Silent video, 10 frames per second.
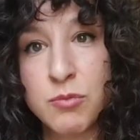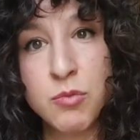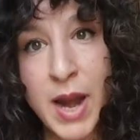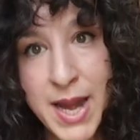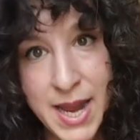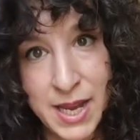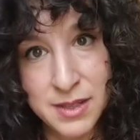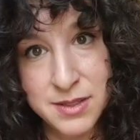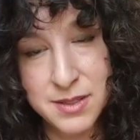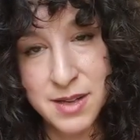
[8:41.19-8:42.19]
right
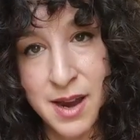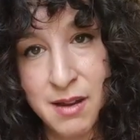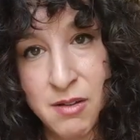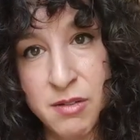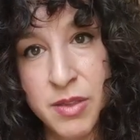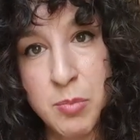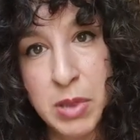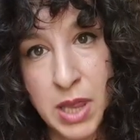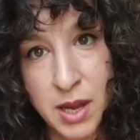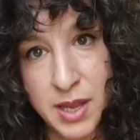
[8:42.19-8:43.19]
hand style, the
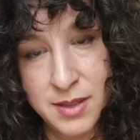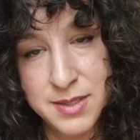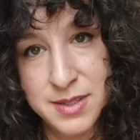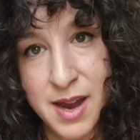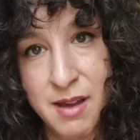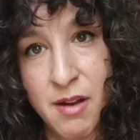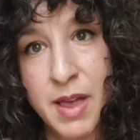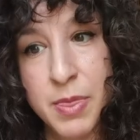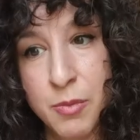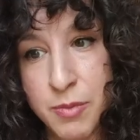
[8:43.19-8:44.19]
plucking style,
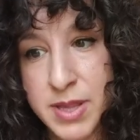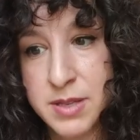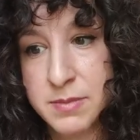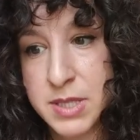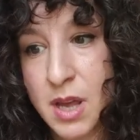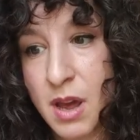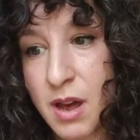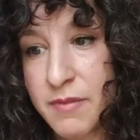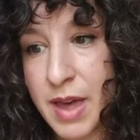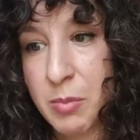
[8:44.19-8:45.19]
and the rhythms
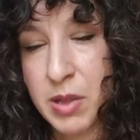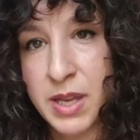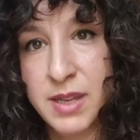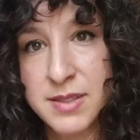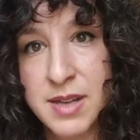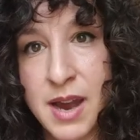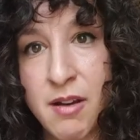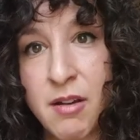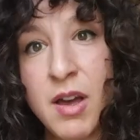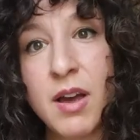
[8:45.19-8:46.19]
of that plucking
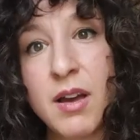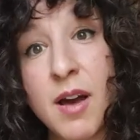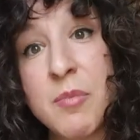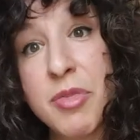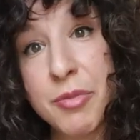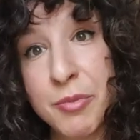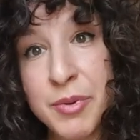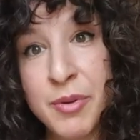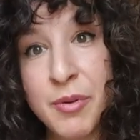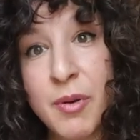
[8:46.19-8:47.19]
style come
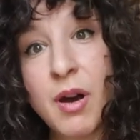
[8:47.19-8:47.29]
through